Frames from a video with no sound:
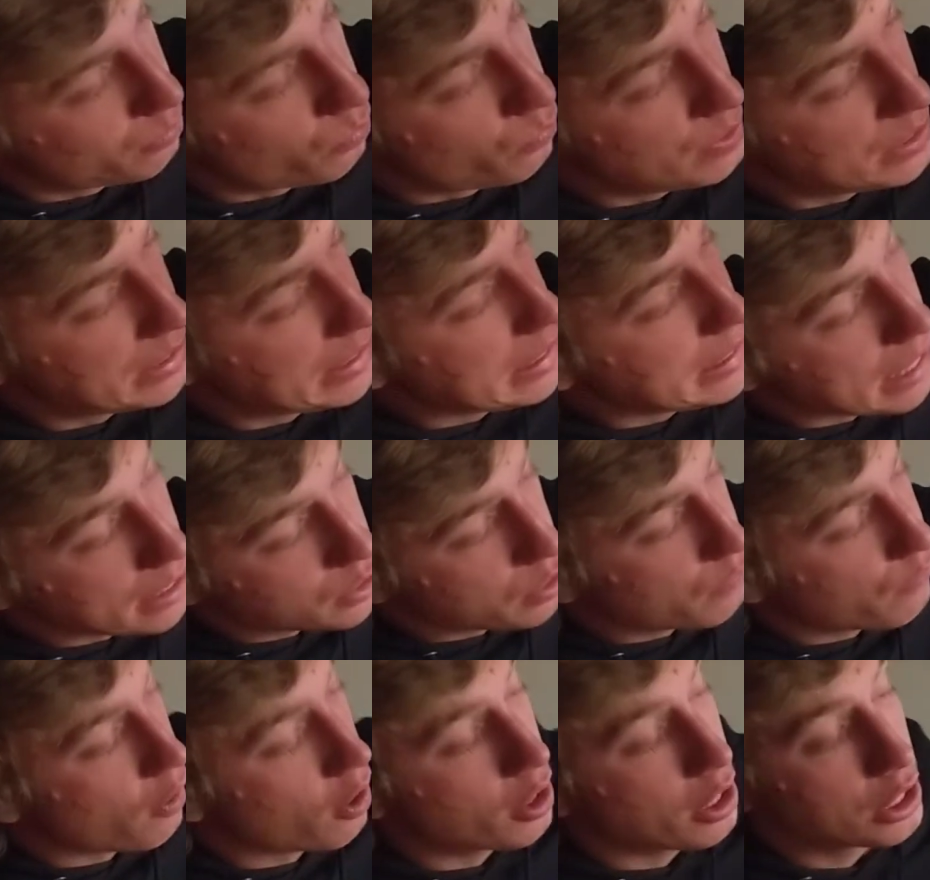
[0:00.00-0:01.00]
we see desert
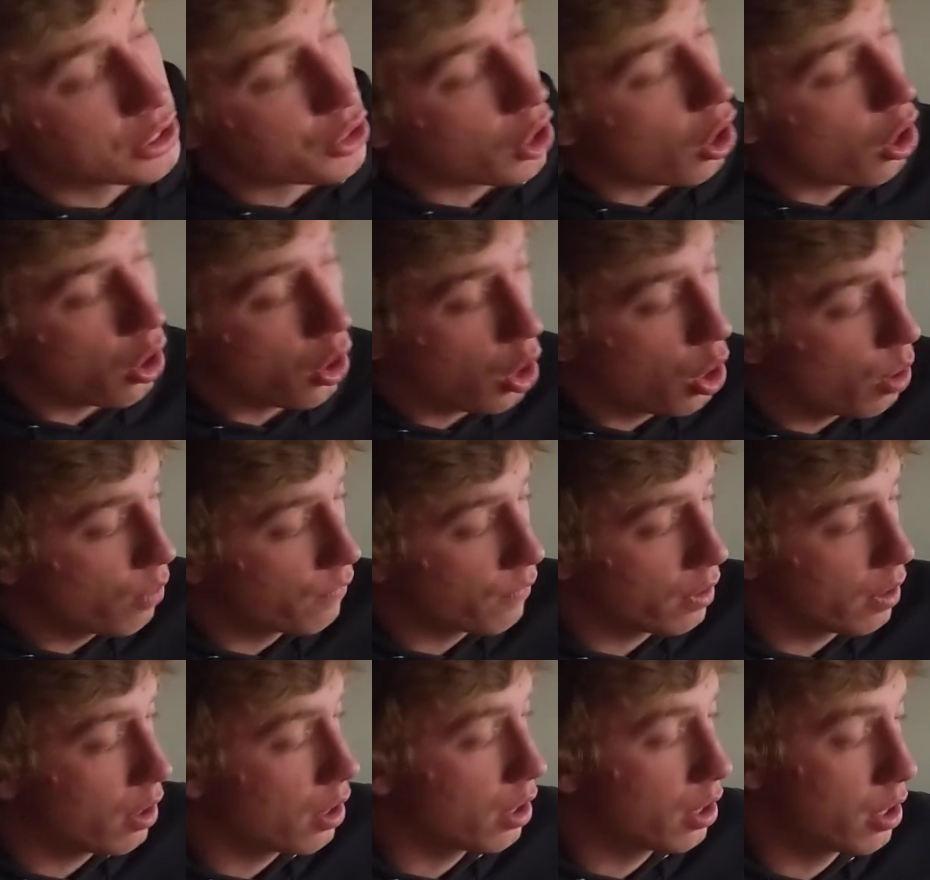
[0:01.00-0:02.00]
varnish all
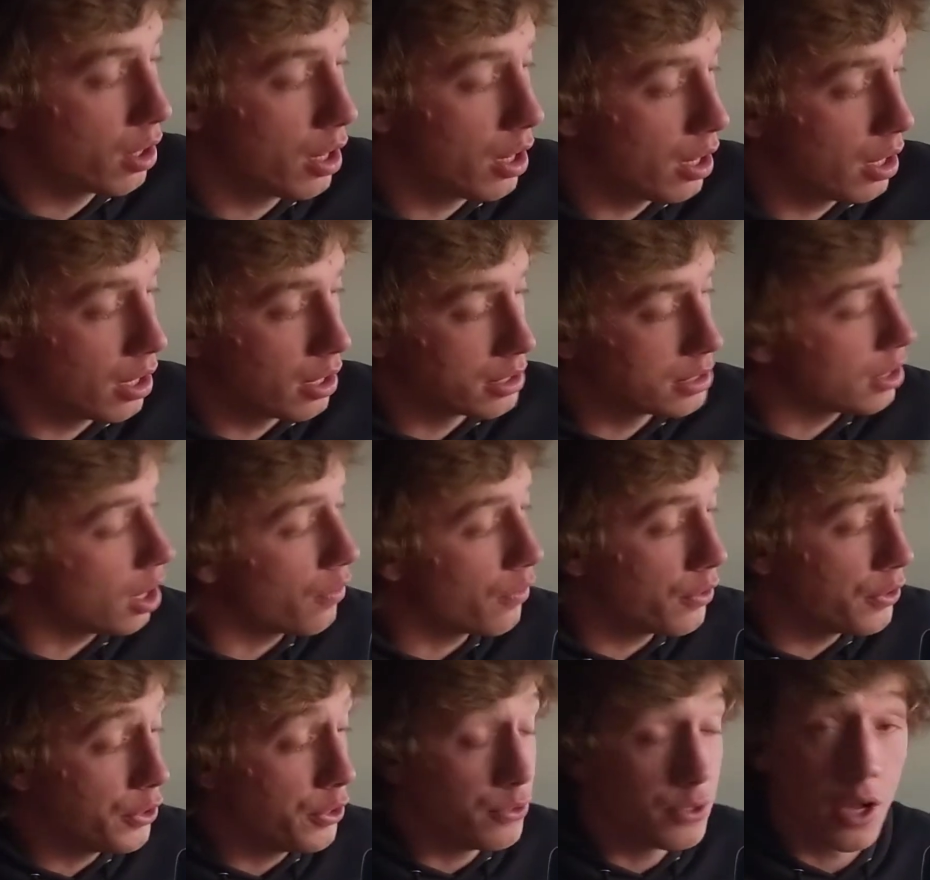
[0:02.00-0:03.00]
over
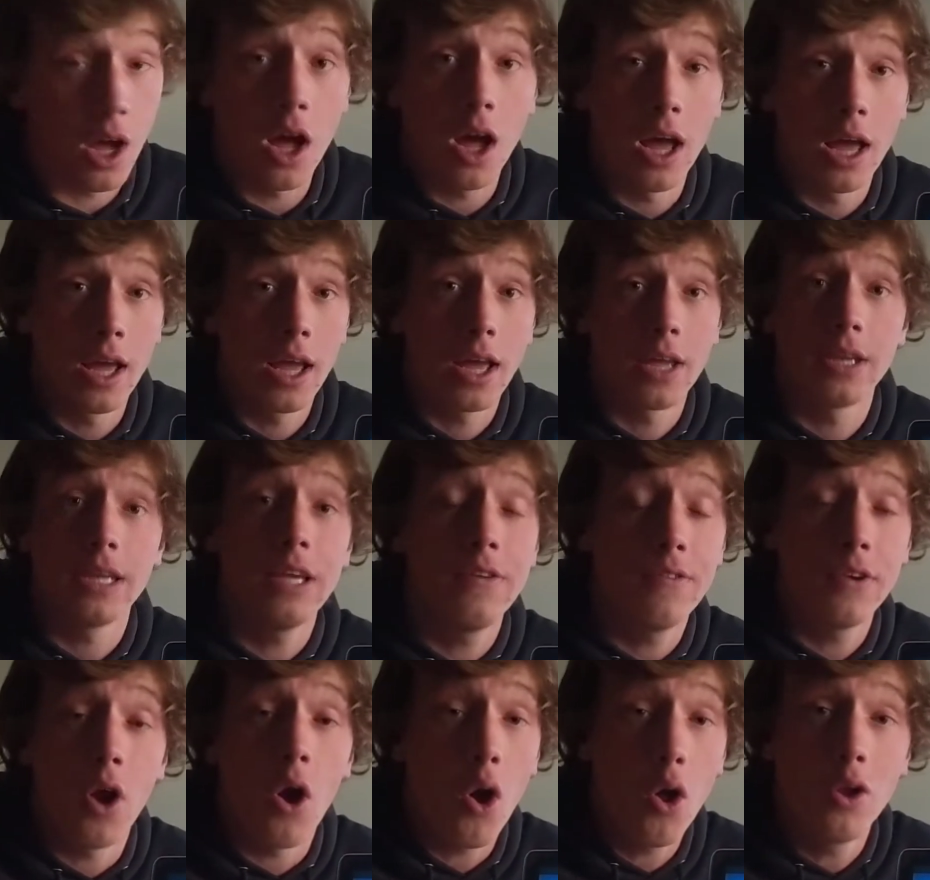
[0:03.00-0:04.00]
southern Utah and
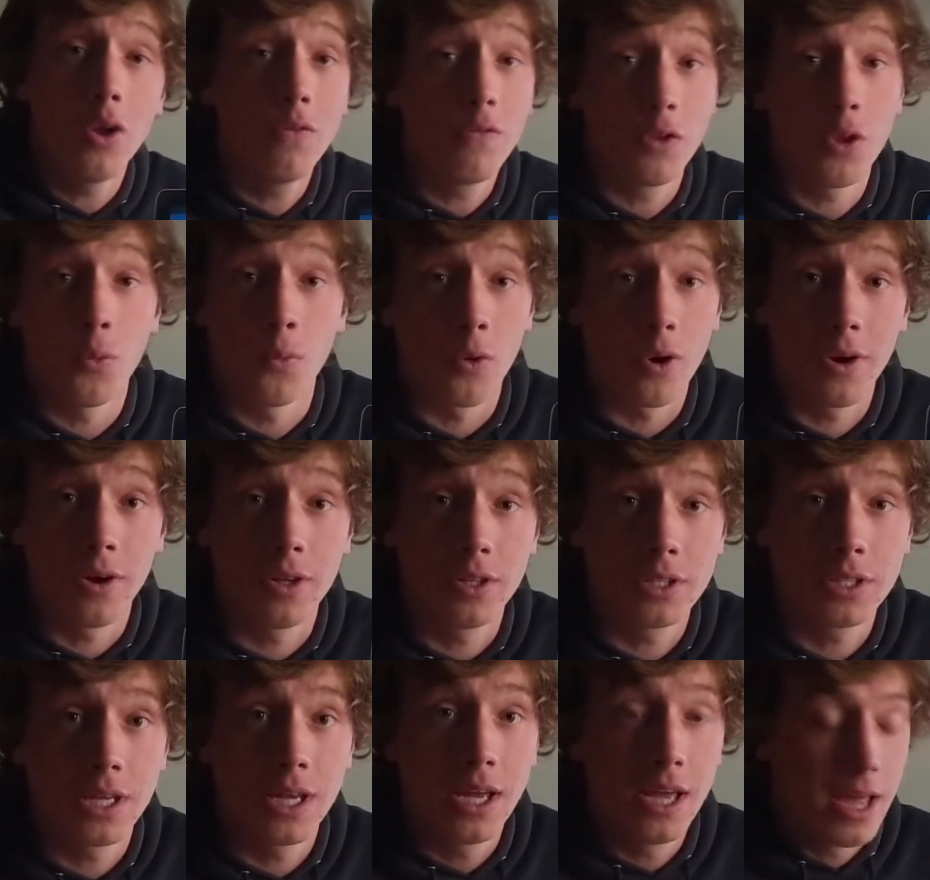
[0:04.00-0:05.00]
even all over the world.